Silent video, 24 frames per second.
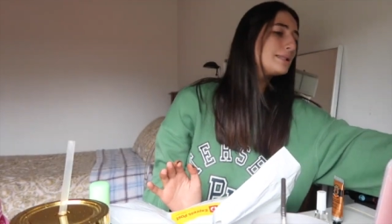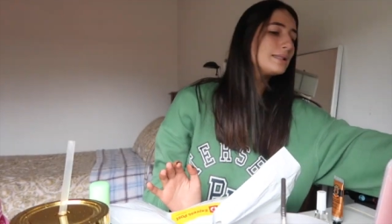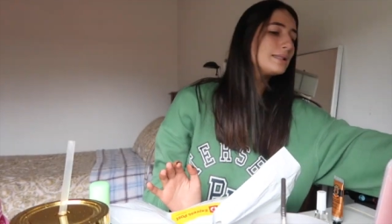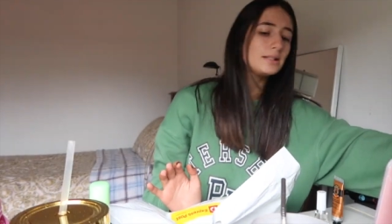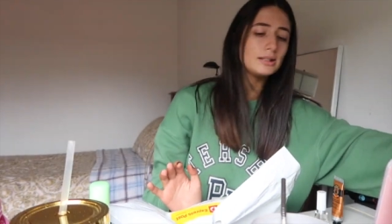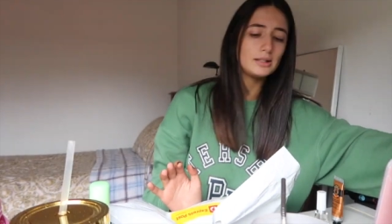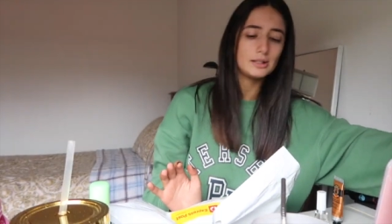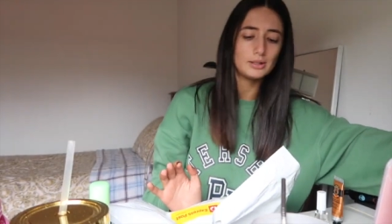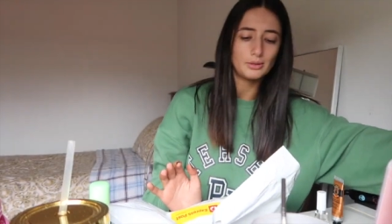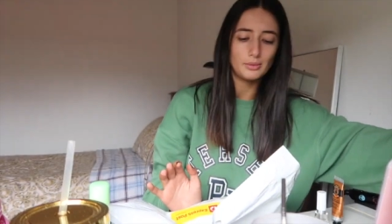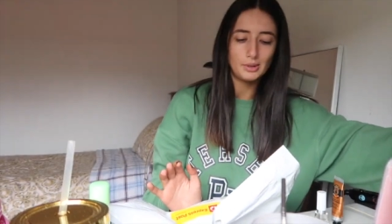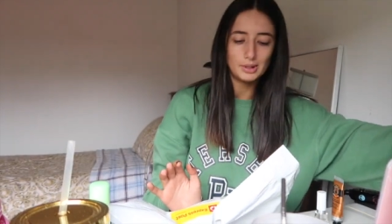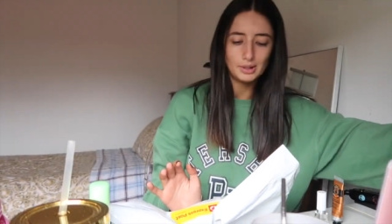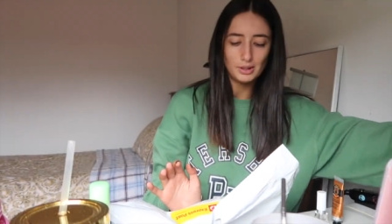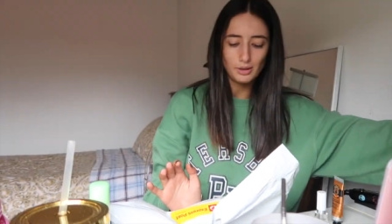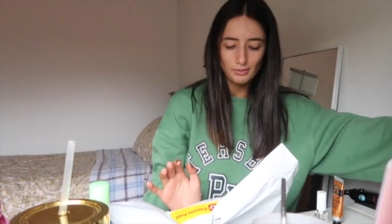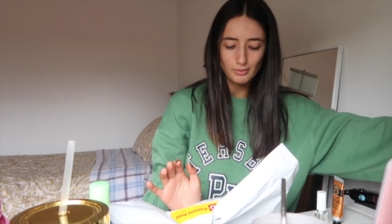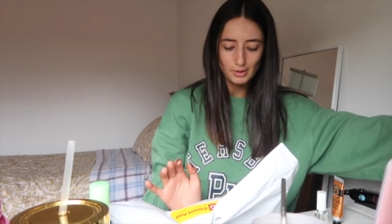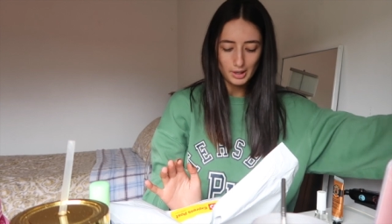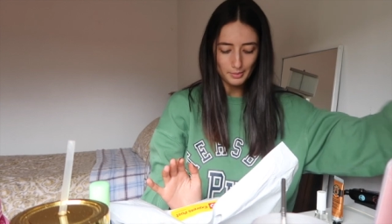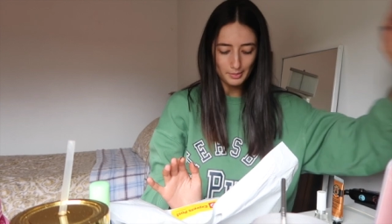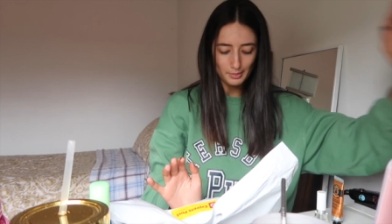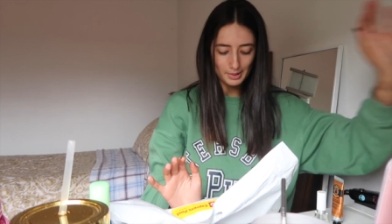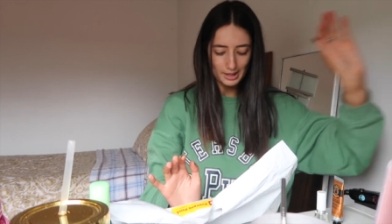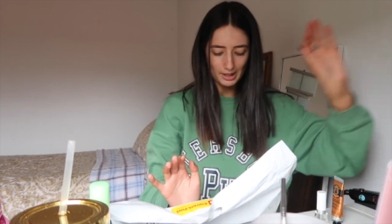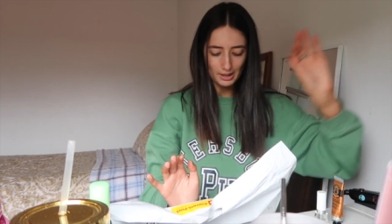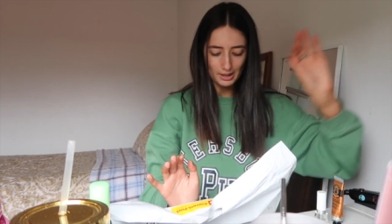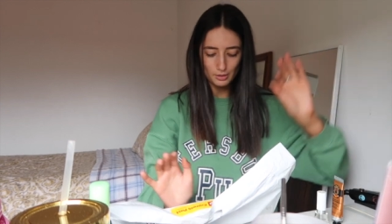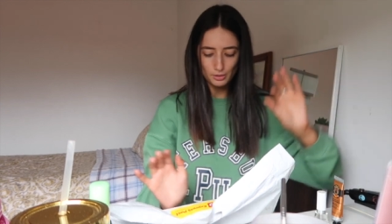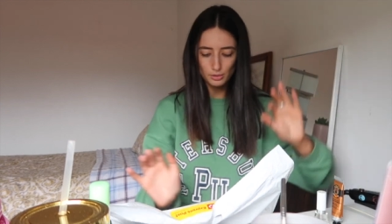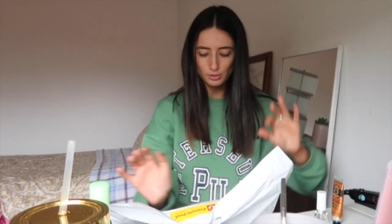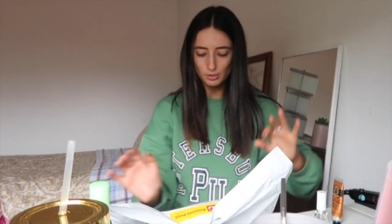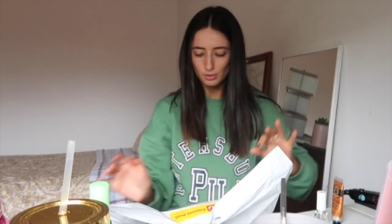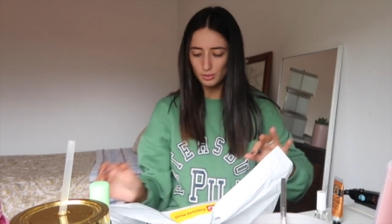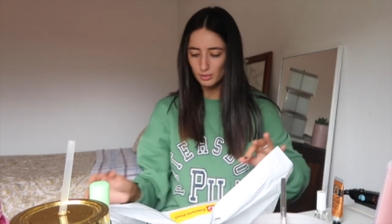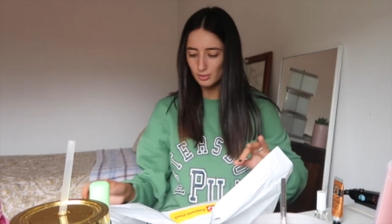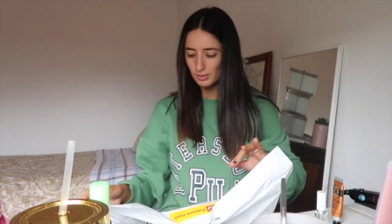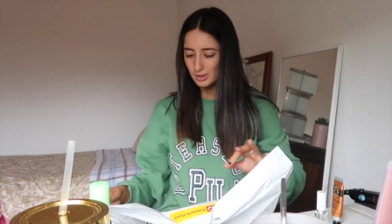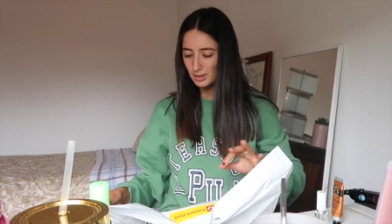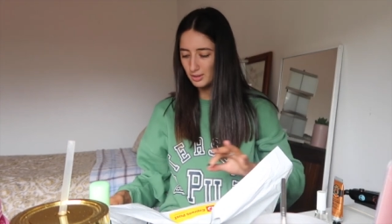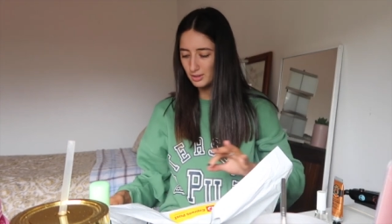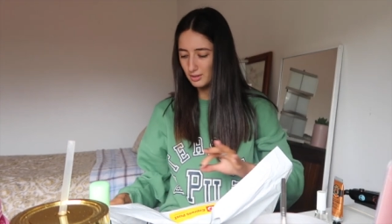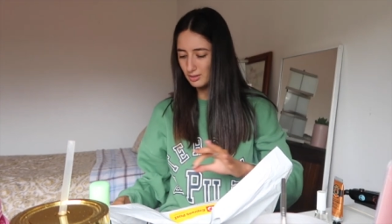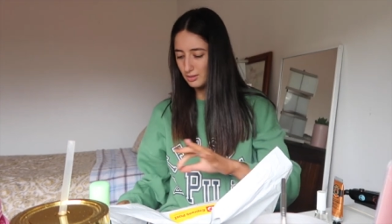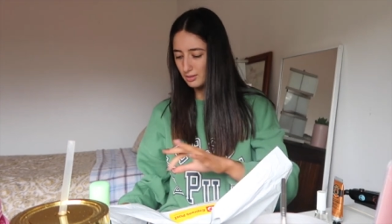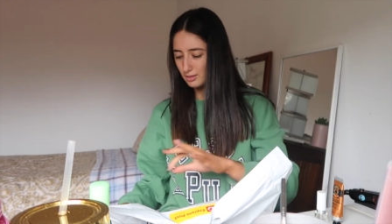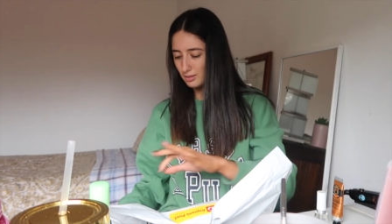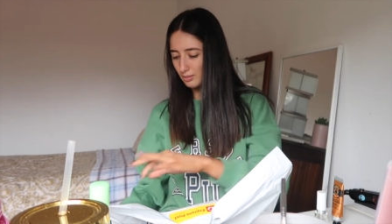scissors so I don't wreck my nails or do I
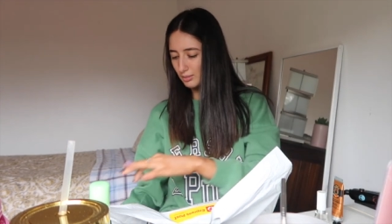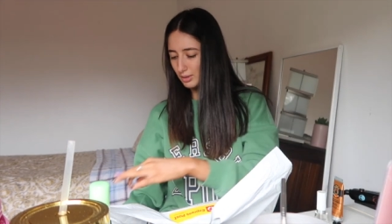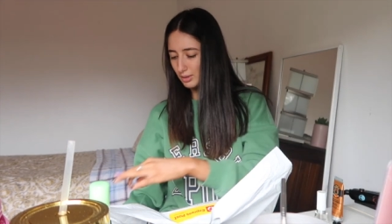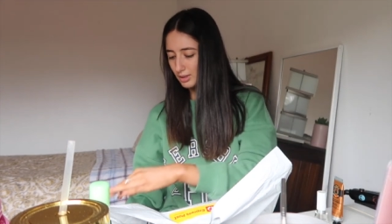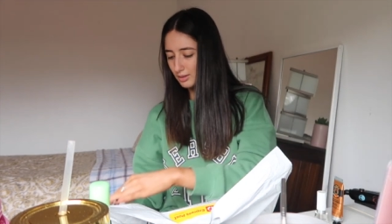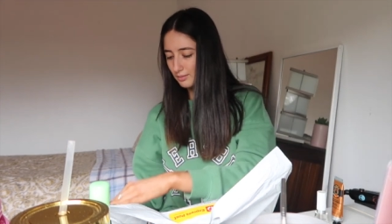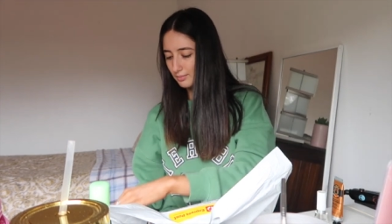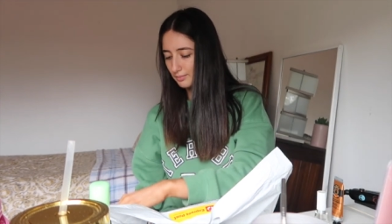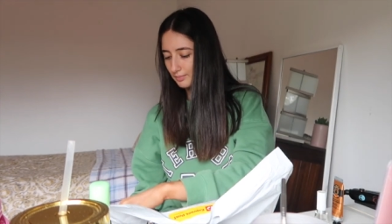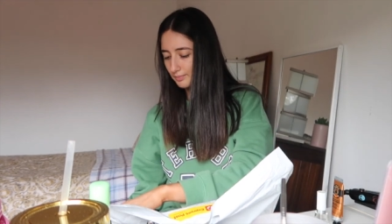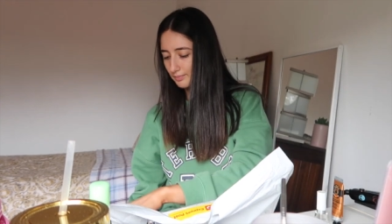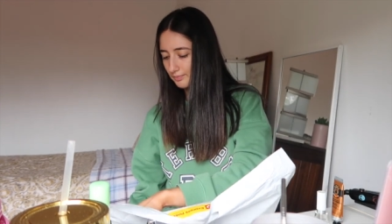just do it?